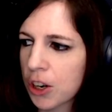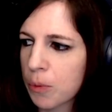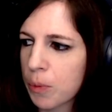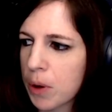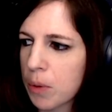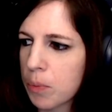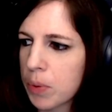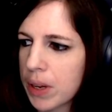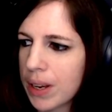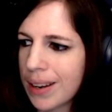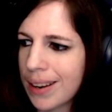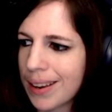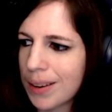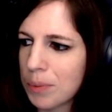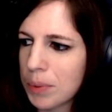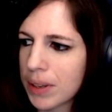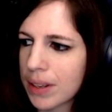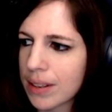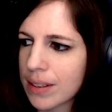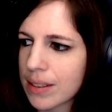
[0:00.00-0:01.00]
about Pinhead
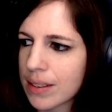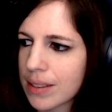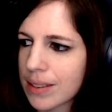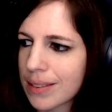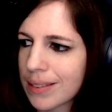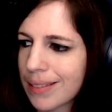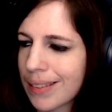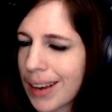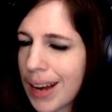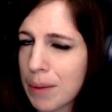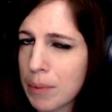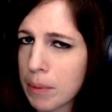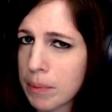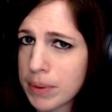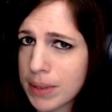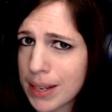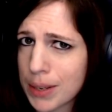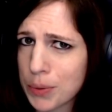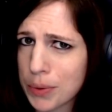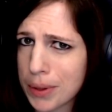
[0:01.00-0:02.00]
because I'm
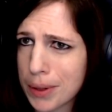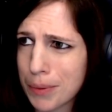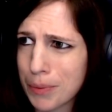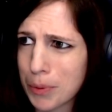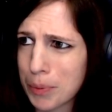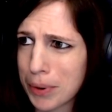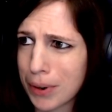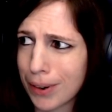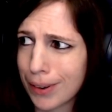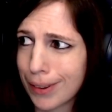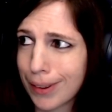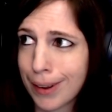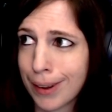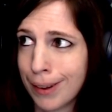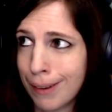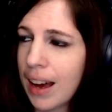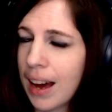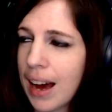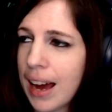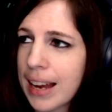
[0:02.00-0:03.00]
obsessed with him, apparently.
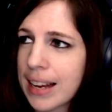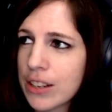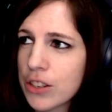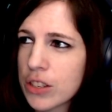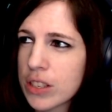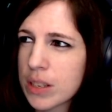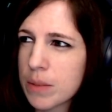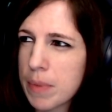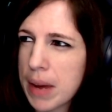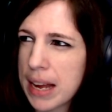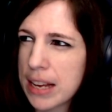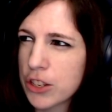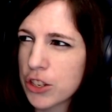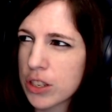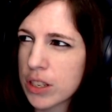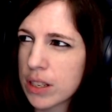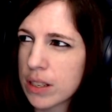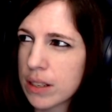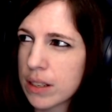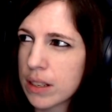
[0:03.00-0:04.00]
I could just
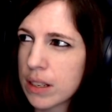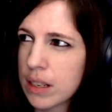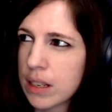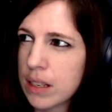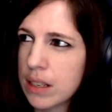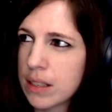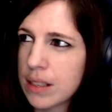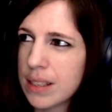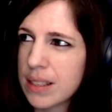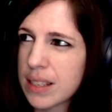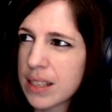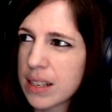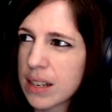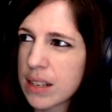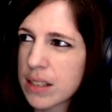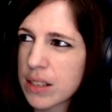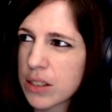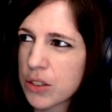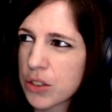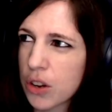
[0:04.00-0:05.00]
imagine, since he
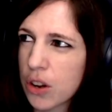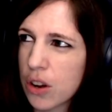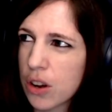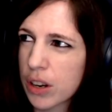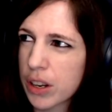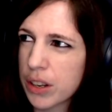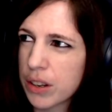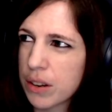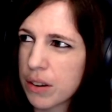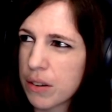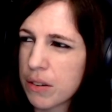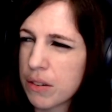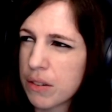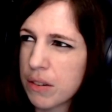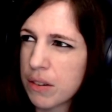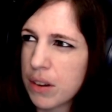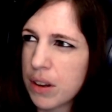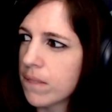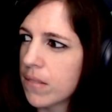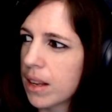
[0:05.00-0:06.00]
doesn't talk, you know,
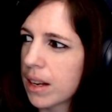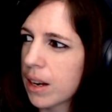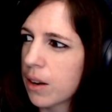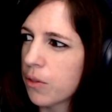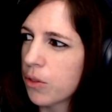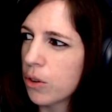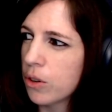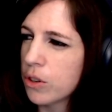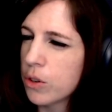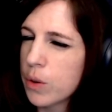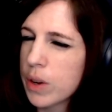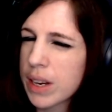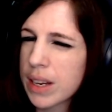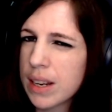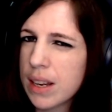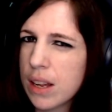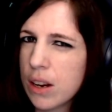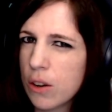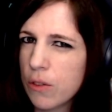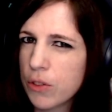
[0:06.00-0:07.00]
like if they're doing an
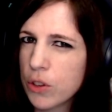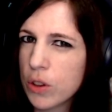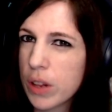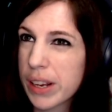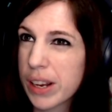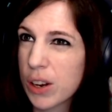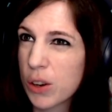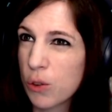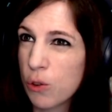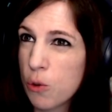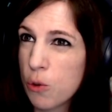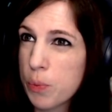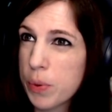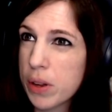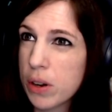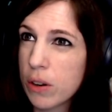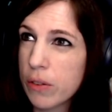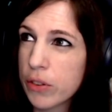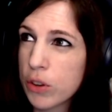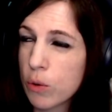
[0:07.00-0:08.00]
interview, like a group
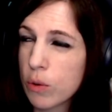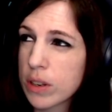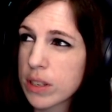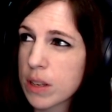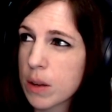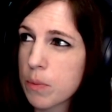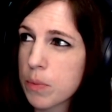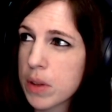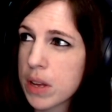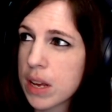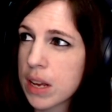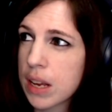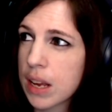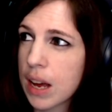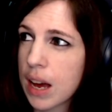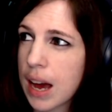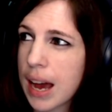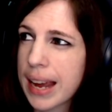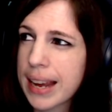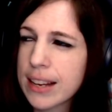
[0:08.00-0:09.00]
interview or something,
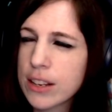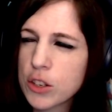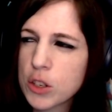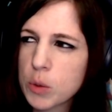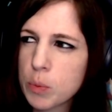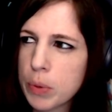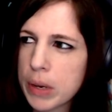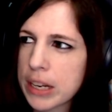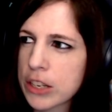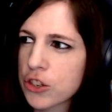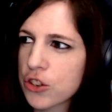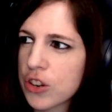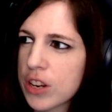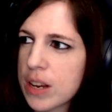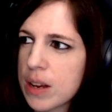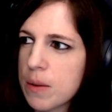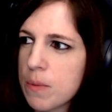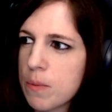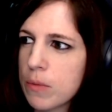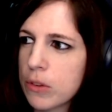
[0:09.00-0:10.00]
I can just picture
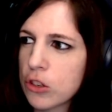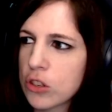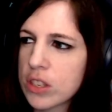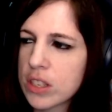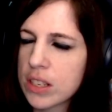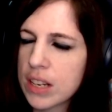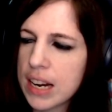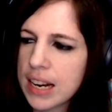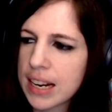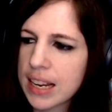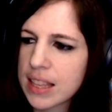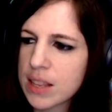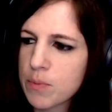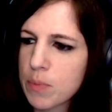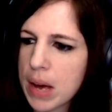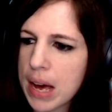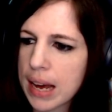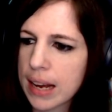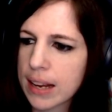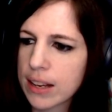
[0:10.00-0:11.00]
him just standing in the
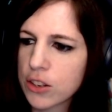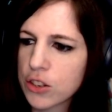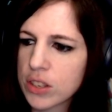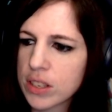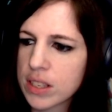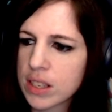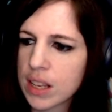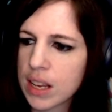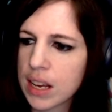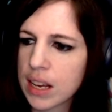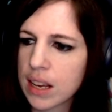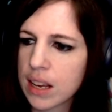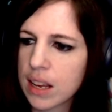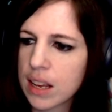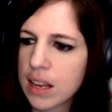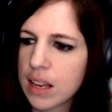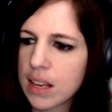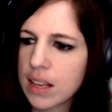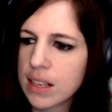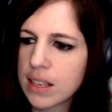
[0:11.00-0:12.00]
back and just like
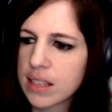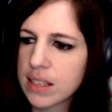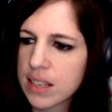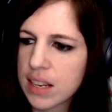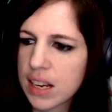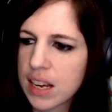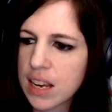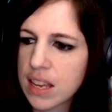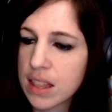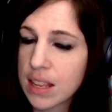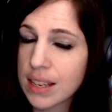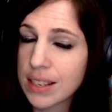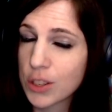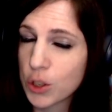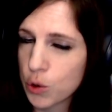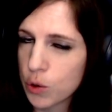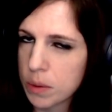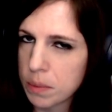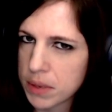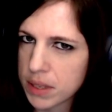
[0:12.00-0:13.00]
singing this
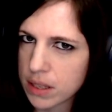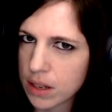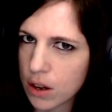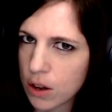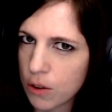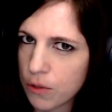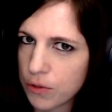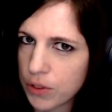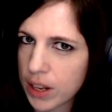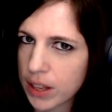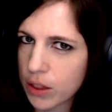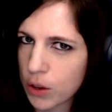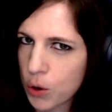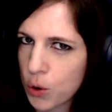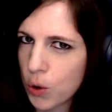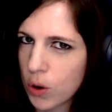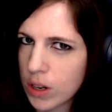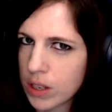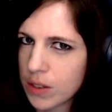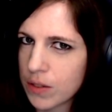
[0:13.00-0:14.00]
to himself, like the
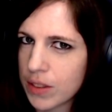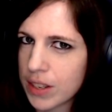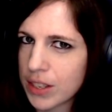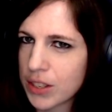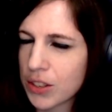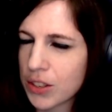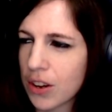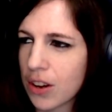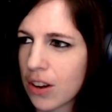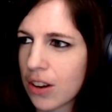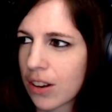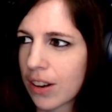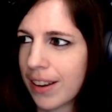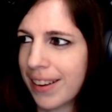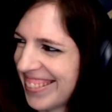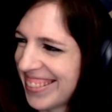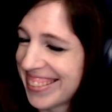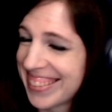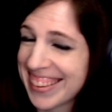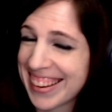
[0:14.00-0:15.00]
chorus of this song. It's
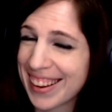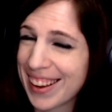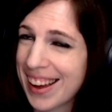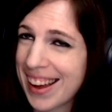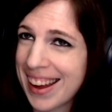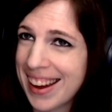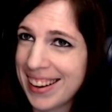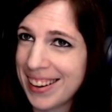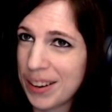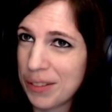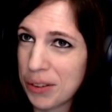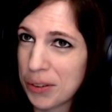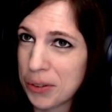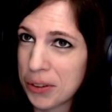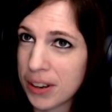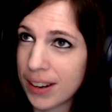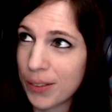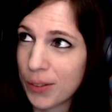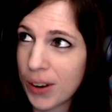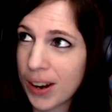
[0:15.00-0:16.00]
just like, I hate
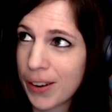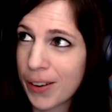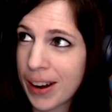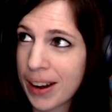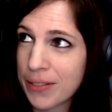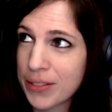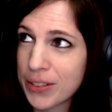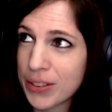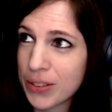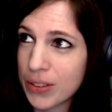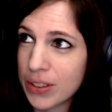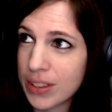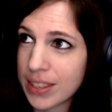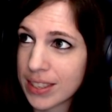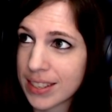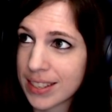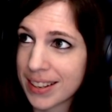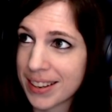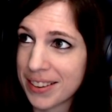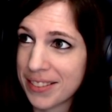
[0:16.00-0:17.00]
everyone. Why do I have to do this
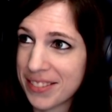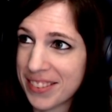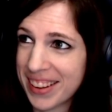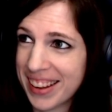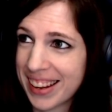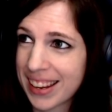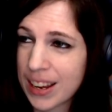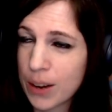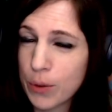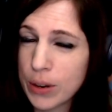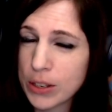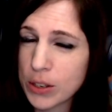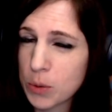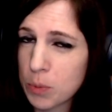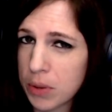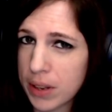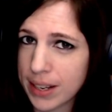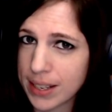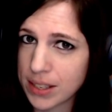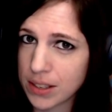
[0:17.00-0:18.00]
stuff? Can we just
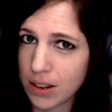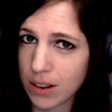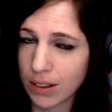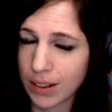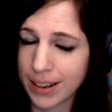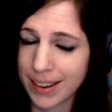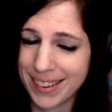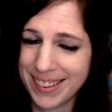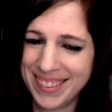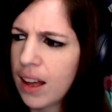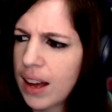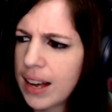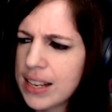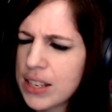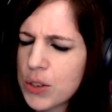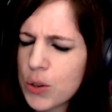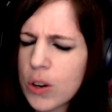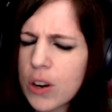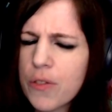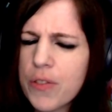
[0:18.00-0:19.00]
play a song now? I
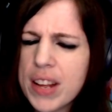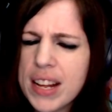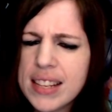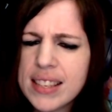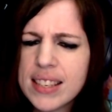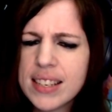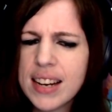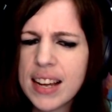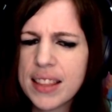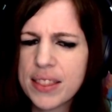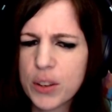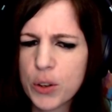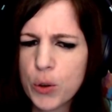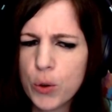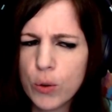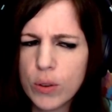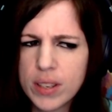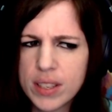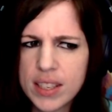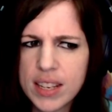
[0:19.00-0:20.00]
sort of hinted at the
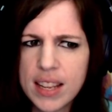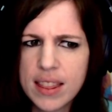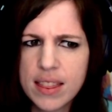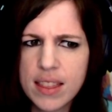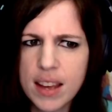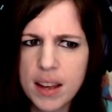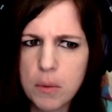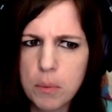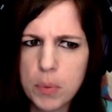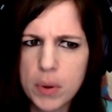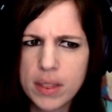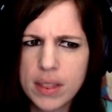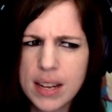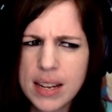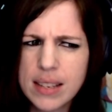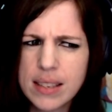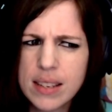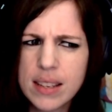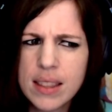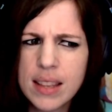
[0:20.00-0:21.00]
cool Sid thing, but they
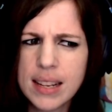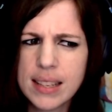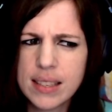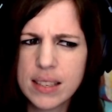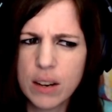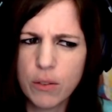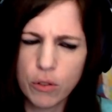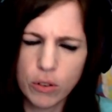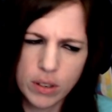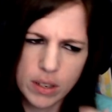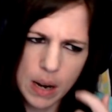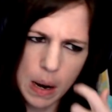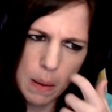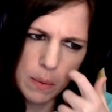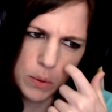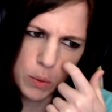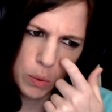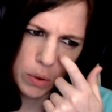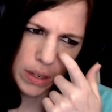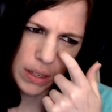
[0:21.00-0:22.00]
did that several
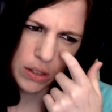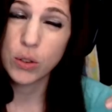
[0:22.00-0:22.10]
times where it